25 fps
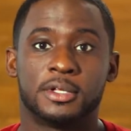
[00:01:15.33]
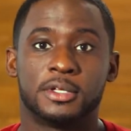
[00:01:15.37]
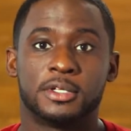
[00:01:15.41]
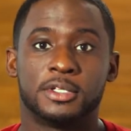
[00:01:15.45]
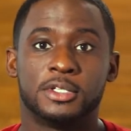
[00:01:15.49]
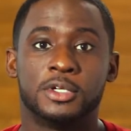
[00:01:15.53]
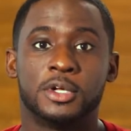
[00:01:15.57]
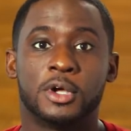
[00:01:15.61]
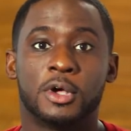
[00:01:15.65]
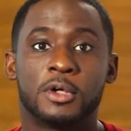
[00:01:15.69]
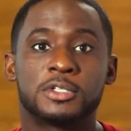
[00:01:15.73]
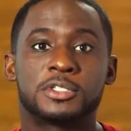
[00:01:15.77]

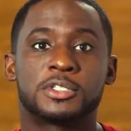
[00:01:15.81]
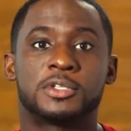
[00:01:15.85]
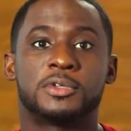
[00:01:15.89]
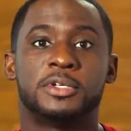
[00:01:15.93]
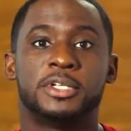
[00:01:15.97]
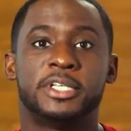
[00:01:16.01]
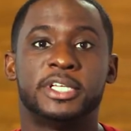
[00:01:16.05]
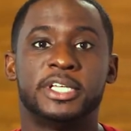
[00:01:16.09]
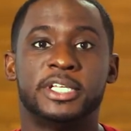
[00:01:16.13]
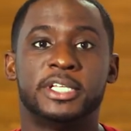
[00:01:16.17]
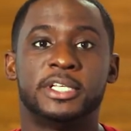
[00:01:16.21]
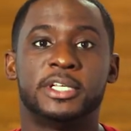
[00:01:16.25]
You also
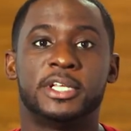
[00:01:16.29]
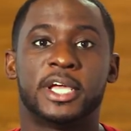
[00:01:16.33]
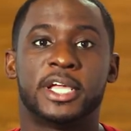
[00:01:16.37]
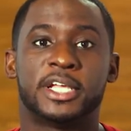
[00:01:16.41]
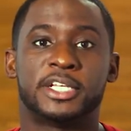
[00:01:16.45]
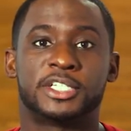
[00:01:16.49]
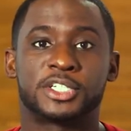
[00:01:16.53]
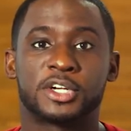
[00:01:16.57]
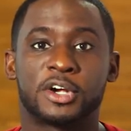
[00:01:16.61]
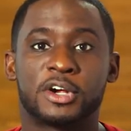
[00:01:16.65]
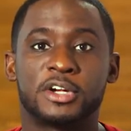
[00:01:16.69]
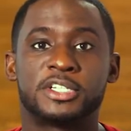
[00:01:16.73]
need a
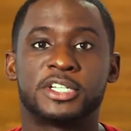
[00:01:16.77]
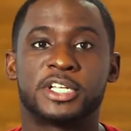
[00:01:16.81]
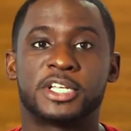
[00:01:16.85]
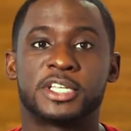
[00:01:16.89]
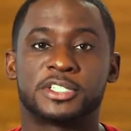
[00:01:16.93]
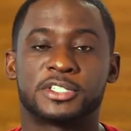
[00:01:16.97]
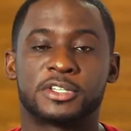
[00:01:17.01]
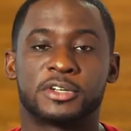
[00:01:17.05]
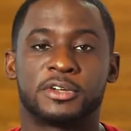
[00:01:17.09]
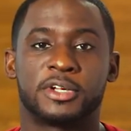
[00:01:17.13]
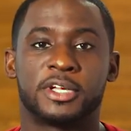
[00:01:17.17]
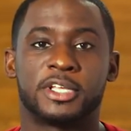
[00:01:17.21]
charging
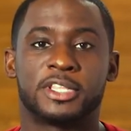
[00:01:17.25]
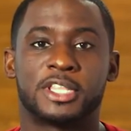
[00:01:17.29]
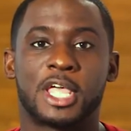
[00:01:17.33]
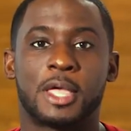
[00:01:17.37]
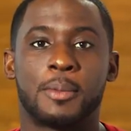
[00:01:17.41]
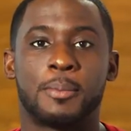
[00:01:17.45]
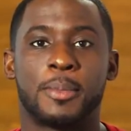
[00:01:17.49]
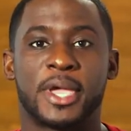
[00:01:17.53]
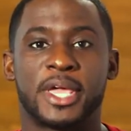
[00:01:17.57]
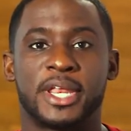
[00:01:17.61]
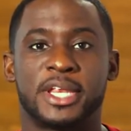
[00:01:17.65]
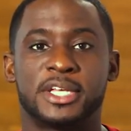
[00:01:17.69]
circuit
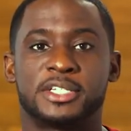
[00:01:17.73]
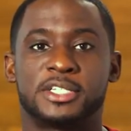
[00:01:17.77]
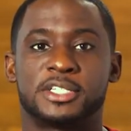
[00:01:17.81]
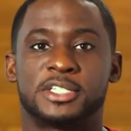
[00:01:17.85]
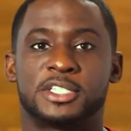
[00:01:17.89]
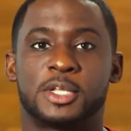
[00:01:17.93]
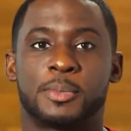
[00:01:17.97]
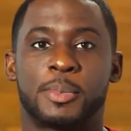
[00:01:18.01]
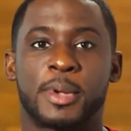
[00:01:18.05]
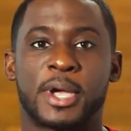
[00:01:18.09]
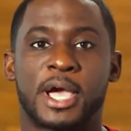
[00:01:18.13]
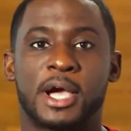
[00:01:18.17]
that manages
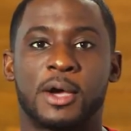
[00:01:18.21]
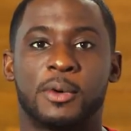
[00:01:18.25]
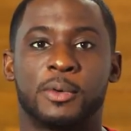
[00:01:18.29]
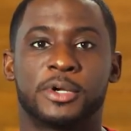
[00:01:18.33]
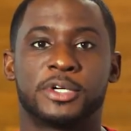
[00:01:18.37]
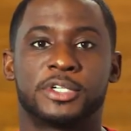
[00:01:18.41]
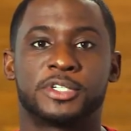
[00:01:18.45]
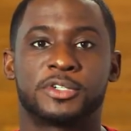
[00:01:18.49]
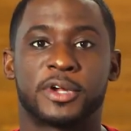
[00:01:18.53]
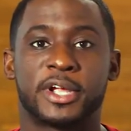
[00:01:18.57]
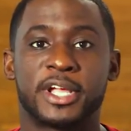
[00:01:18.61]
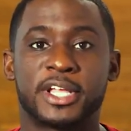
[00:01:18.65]
the power
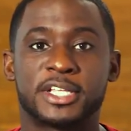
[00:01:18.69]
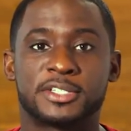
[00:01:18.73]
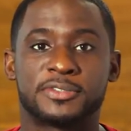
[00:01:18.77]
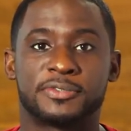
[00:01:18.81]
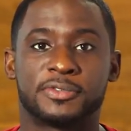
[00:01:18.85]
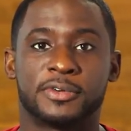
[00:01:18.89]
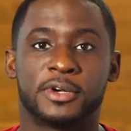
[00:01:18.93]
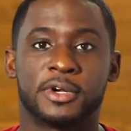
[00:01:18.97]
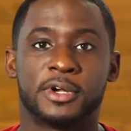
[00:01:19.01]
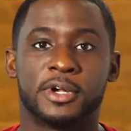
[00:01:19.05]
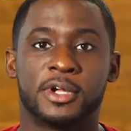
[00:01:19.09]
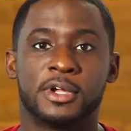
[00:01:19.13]

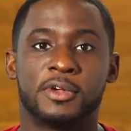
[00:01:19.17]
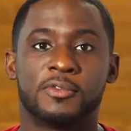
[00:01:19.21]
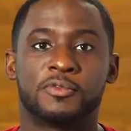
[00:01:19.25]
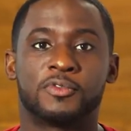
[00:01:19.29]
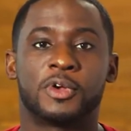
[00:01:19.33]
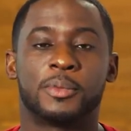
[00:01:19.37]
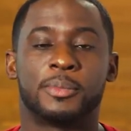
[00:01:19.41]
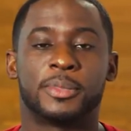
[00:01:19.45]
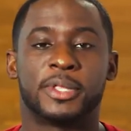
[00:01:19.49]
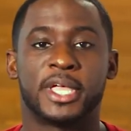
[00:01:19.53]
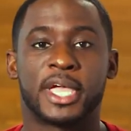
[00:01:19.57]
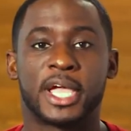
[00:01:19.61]
transfer
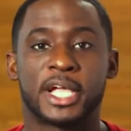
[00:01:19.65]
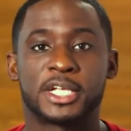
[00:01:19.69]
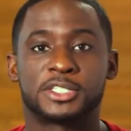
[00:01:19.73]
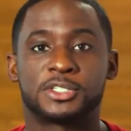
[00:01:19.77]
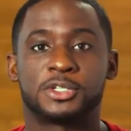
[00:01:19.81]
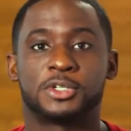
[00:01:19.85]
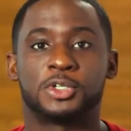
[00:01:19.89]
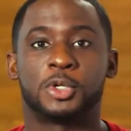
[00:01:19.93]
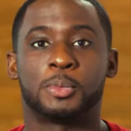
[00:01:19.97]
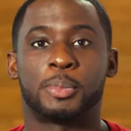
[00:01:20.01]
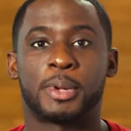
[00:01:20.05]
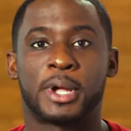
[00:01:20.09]
from the
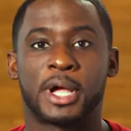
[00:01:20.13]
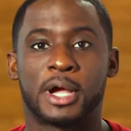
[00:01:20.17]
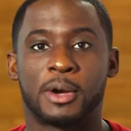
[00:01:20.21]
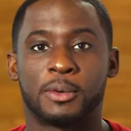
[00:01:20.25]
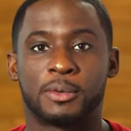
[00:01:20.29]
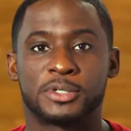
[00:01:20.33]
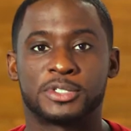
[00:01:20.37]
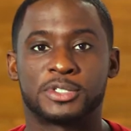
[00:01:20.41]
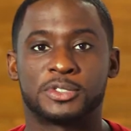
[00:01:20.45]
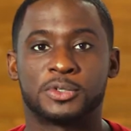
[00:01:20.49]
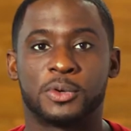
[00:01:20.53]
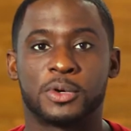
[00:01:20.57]
external power
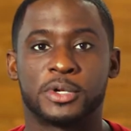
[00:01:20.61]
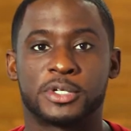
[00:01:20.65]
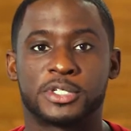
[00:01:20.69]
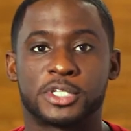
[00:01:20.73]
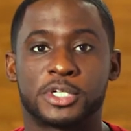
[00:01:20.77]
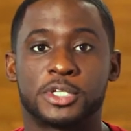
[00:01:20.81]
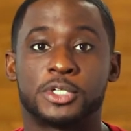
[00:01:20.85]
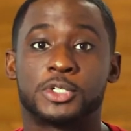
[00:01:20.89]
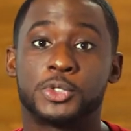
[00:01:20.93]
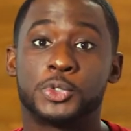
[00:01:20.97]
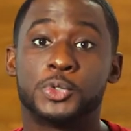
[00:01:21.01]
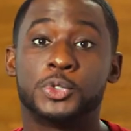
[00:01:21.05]
source
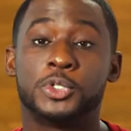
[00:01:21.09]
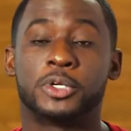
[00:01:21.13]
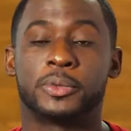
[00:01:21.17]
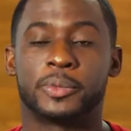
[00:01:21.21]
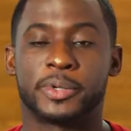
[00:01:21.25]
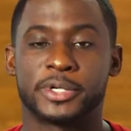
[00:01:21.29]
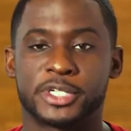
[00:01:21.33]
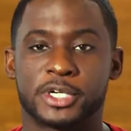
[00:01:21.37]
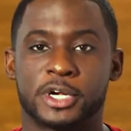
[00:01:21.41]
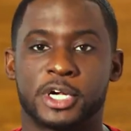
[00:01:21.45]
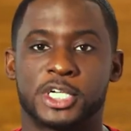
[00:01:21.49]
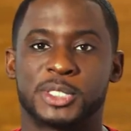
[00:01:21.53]
to the
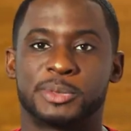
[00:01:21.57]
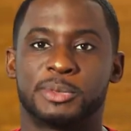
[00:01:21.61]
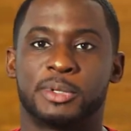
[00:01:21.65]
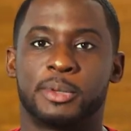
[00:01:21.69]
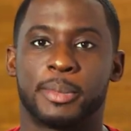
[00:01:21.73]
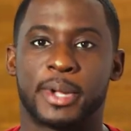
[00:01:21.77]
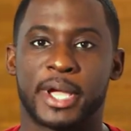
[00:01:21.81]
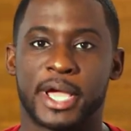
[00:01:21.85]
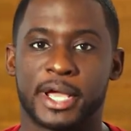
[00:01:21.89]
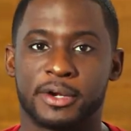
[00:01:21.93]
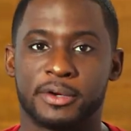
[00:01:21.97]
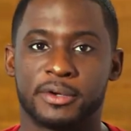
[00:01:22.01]
rechargeable
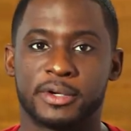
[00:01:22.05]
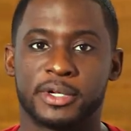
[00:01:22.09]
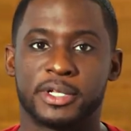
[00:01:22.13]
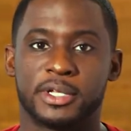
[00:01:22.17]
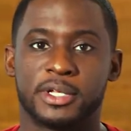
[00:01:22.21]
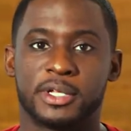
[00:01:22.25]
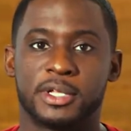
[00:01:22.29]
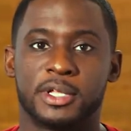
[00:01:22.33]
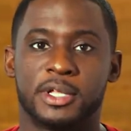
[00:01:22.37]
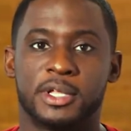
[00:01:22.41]
battery.